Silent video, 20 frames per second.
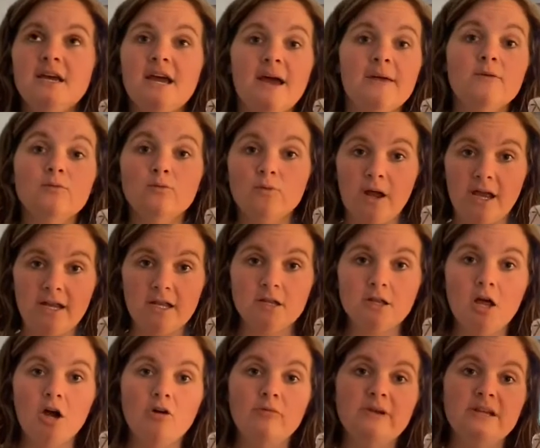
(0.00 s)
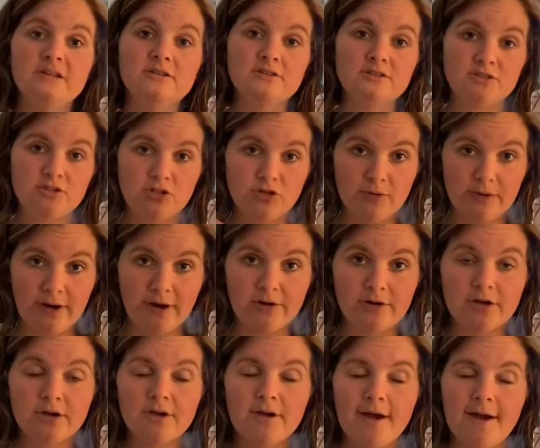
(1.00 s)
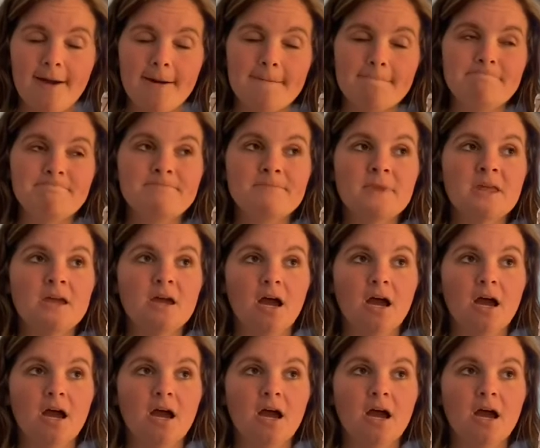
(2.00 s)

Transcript: And rating low means 2 and under.